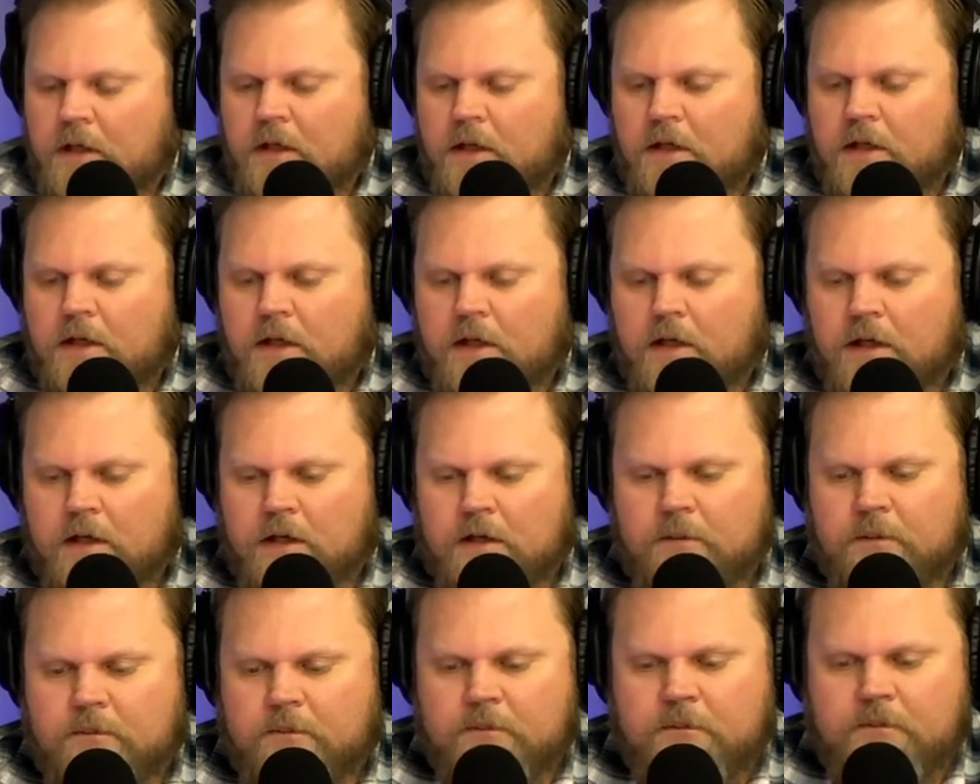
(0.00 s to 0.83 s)

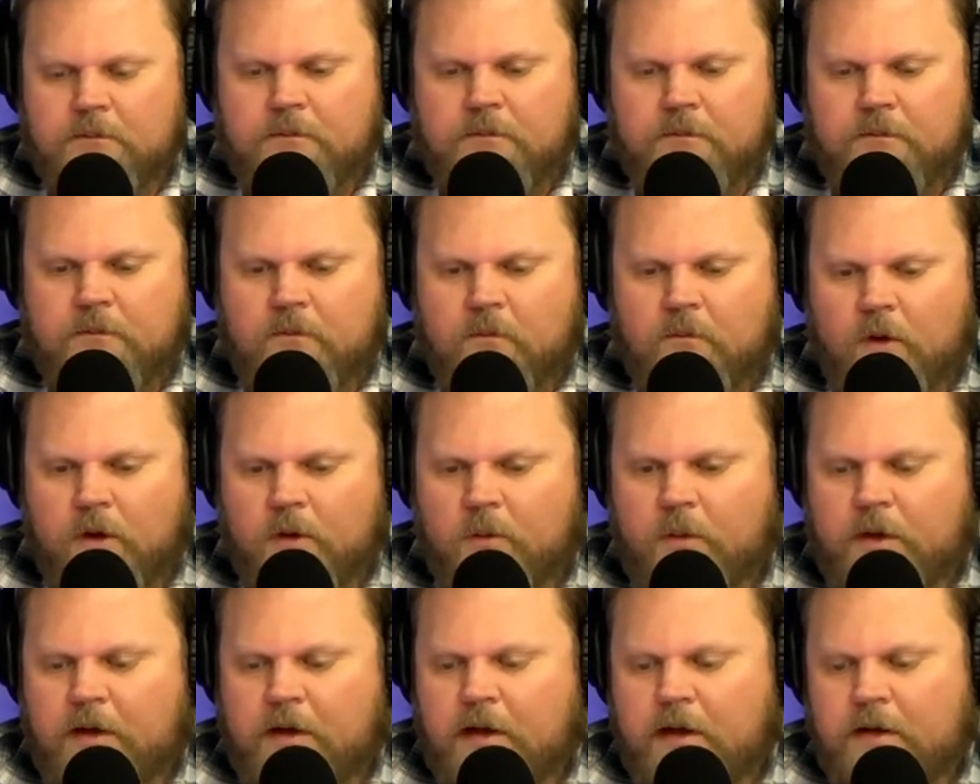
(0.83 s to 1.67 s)
um, what do
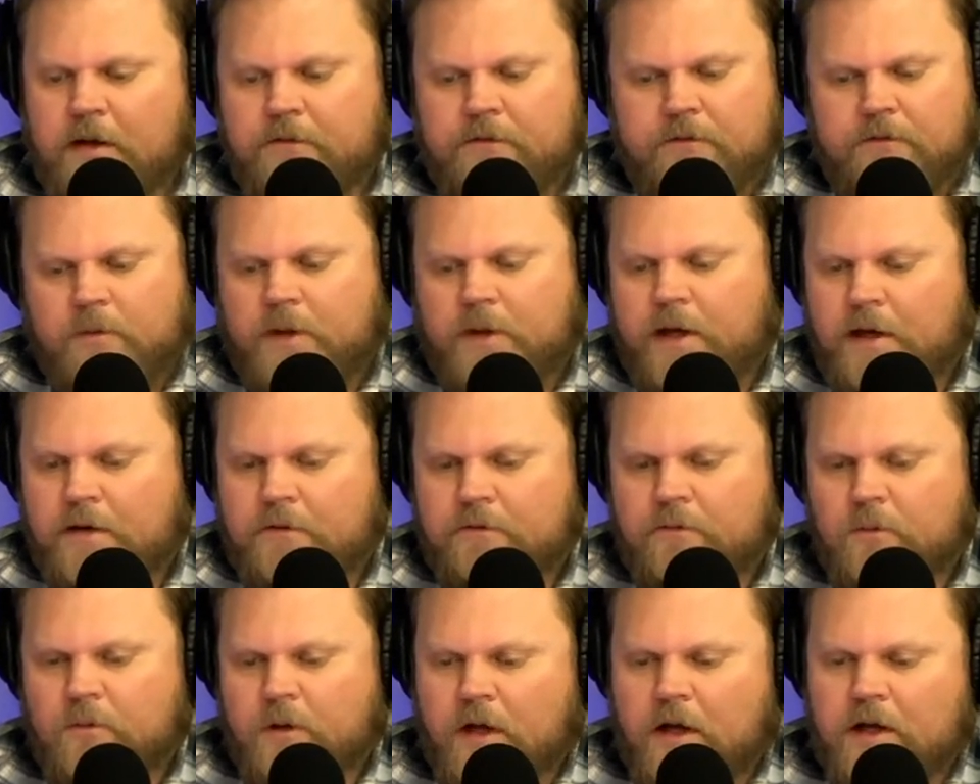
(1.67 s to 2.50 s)
we have? We have
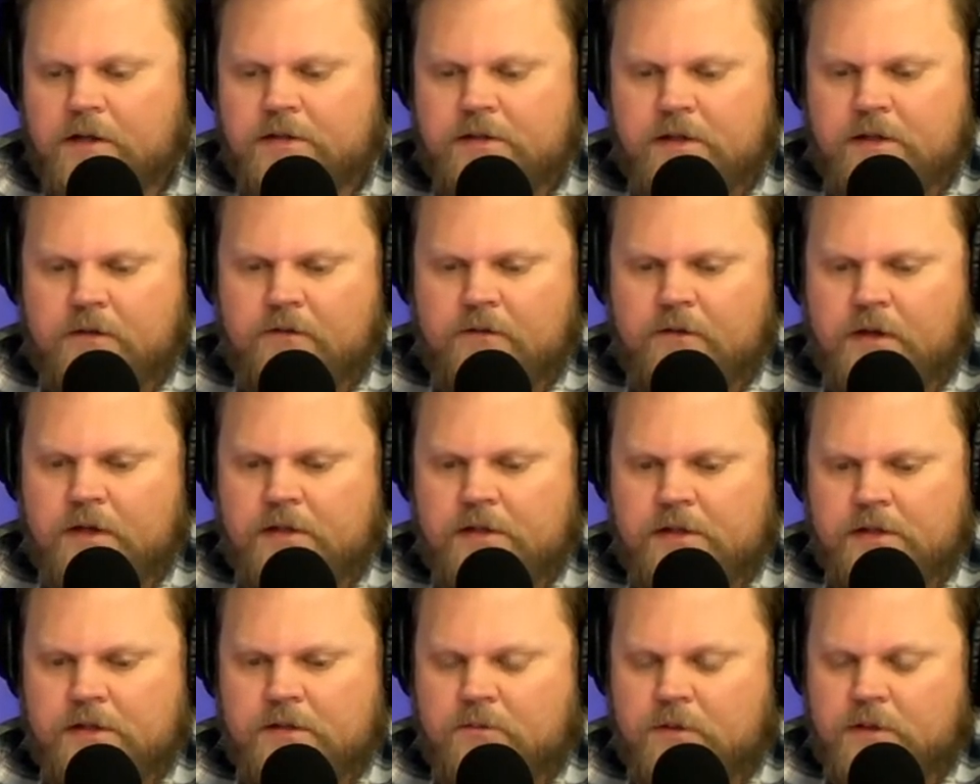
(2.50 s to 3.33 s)
what God's given us.
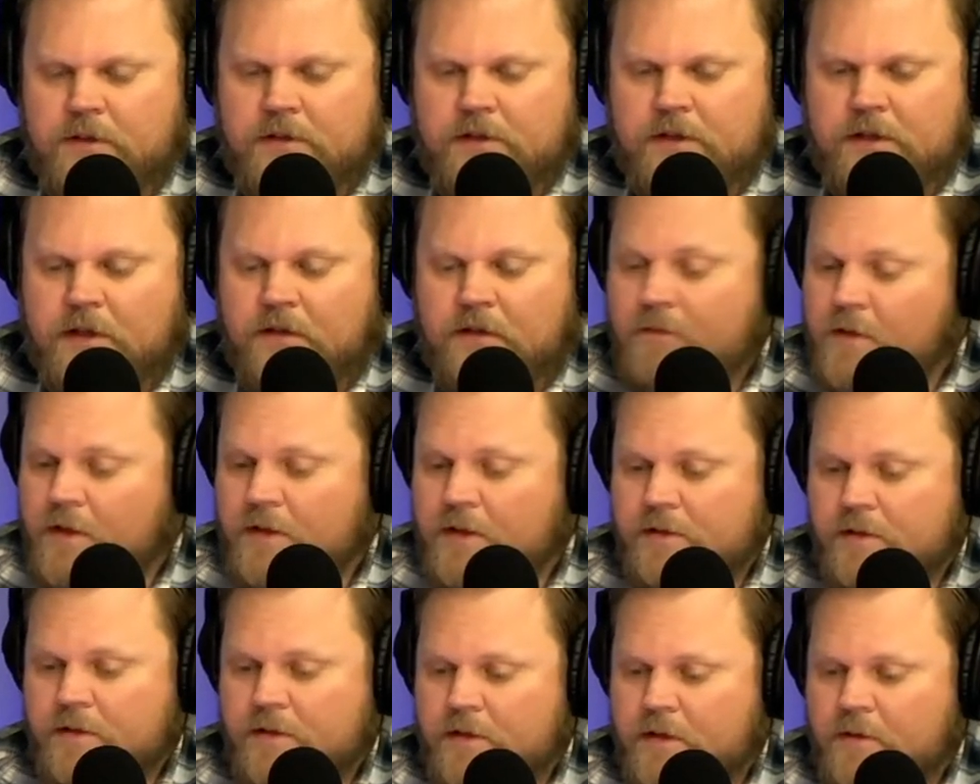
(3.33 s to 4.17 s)
He's what has He given
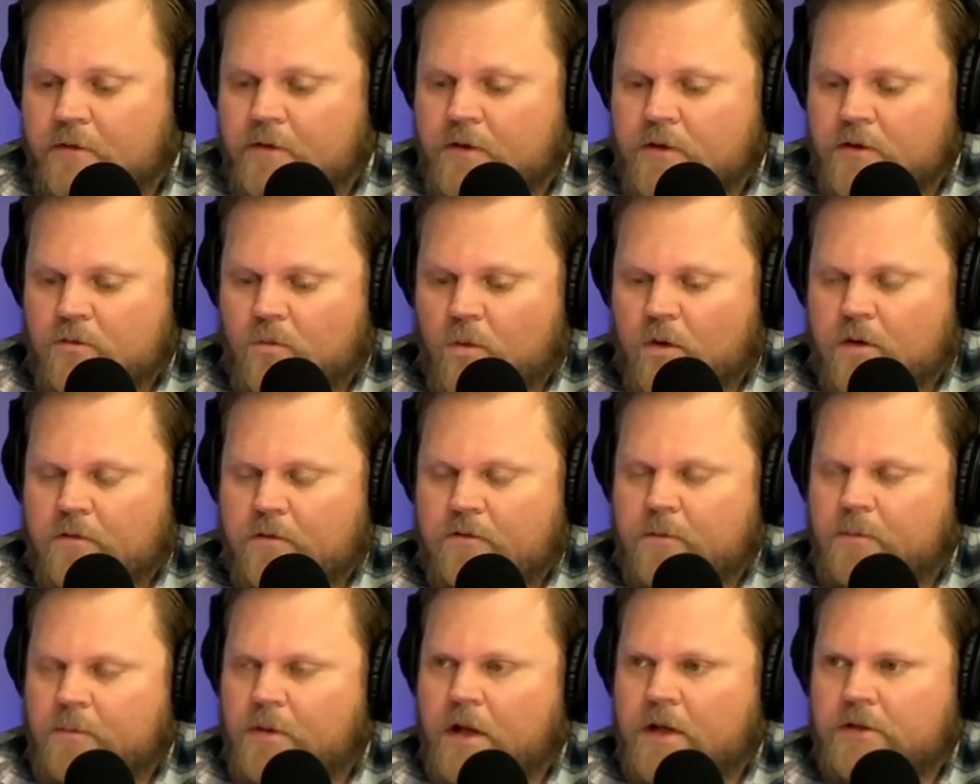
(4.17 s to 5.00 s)
us? He's given us work for
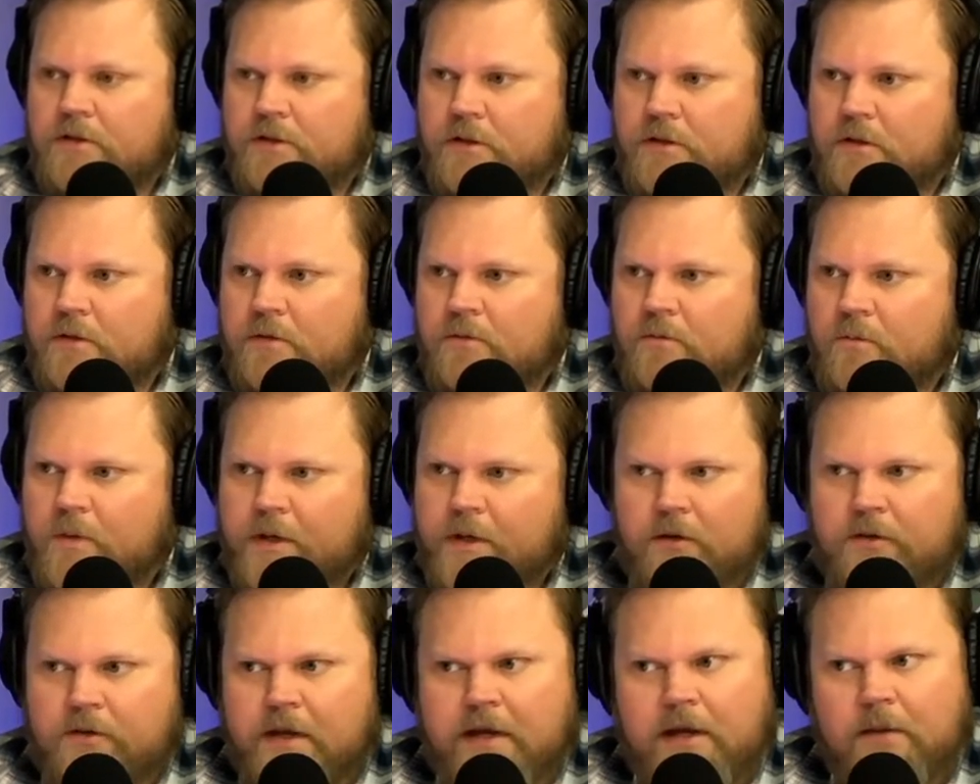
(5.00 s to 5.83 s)
pleasure. We
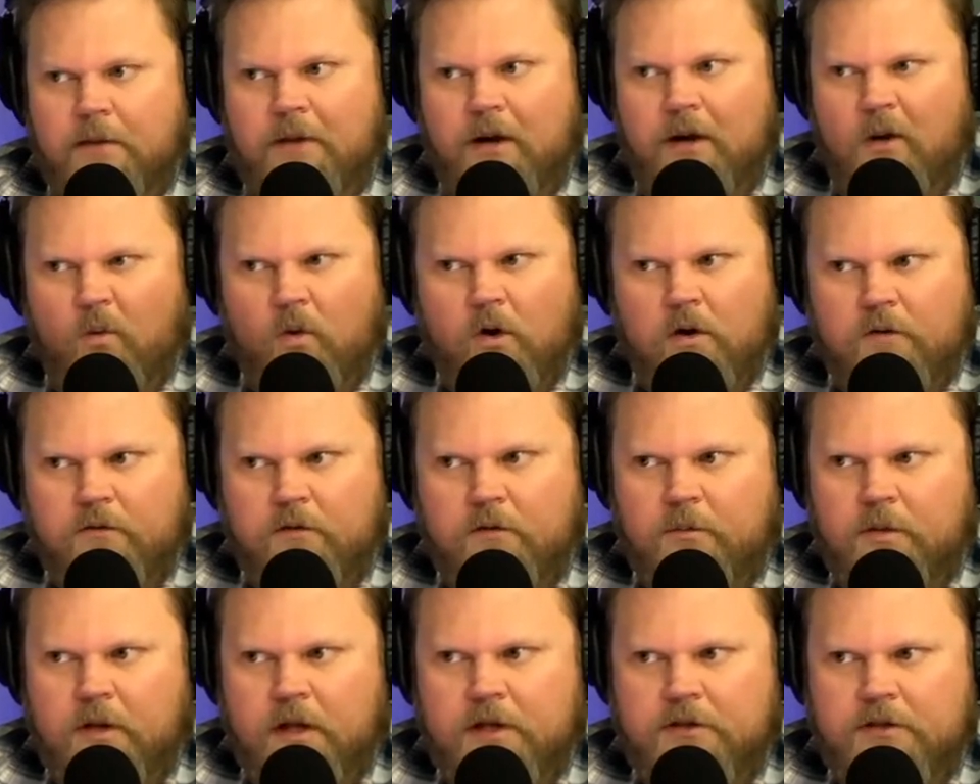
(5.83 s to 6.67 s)
don't think about work for
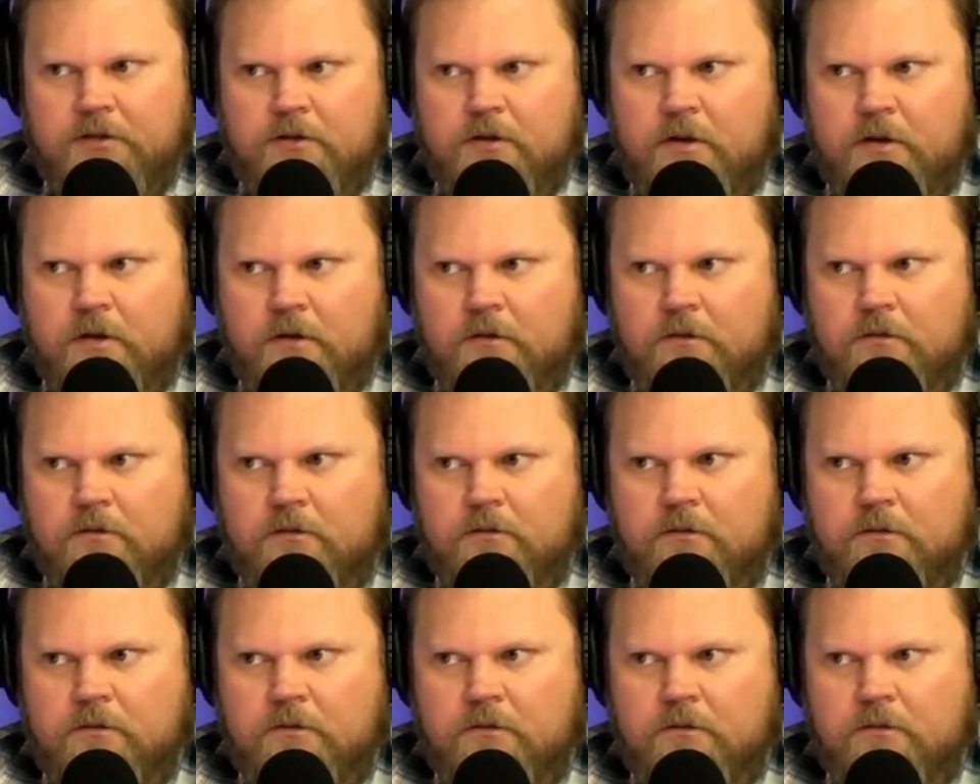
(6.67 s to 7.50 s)
pleasure though,
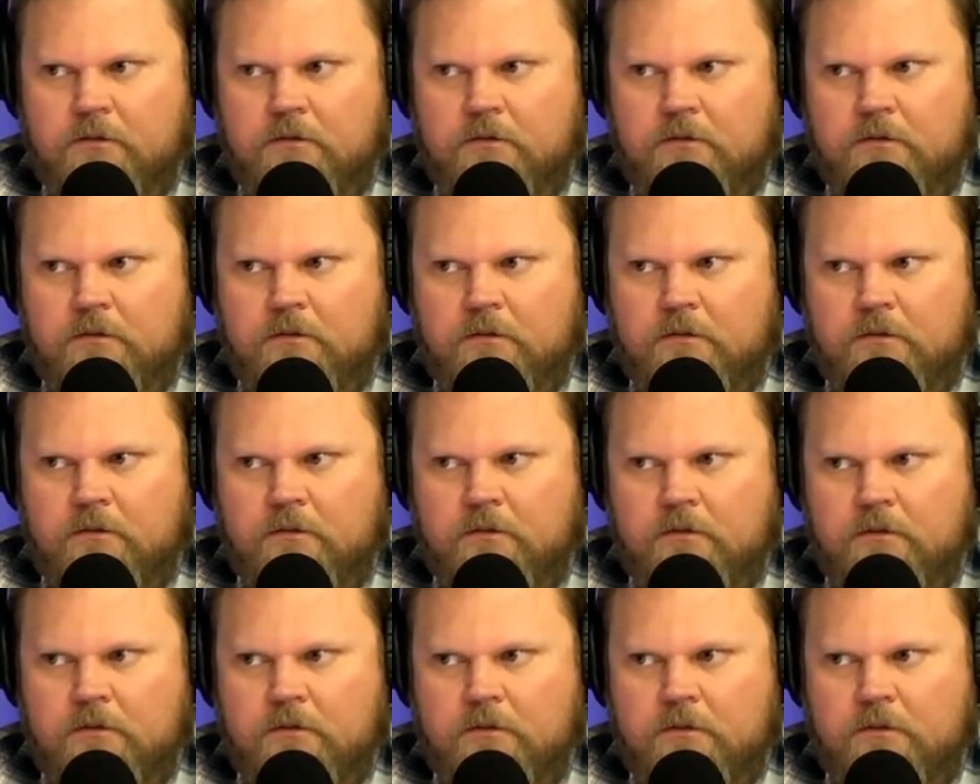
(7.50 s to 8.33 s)

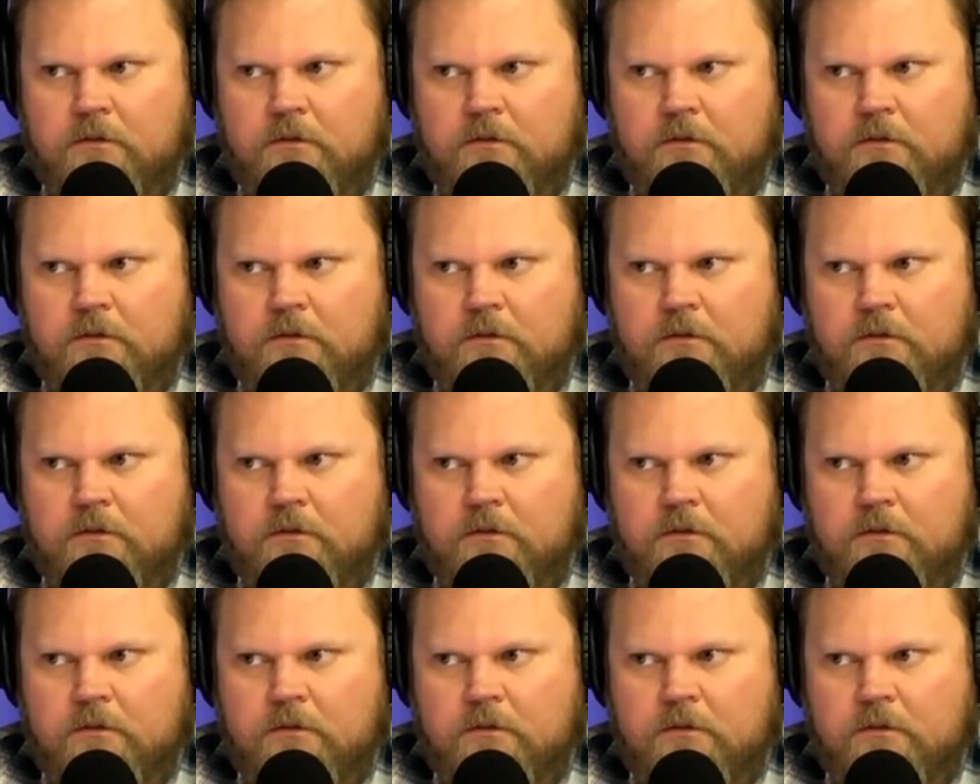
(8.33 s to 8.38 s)
right?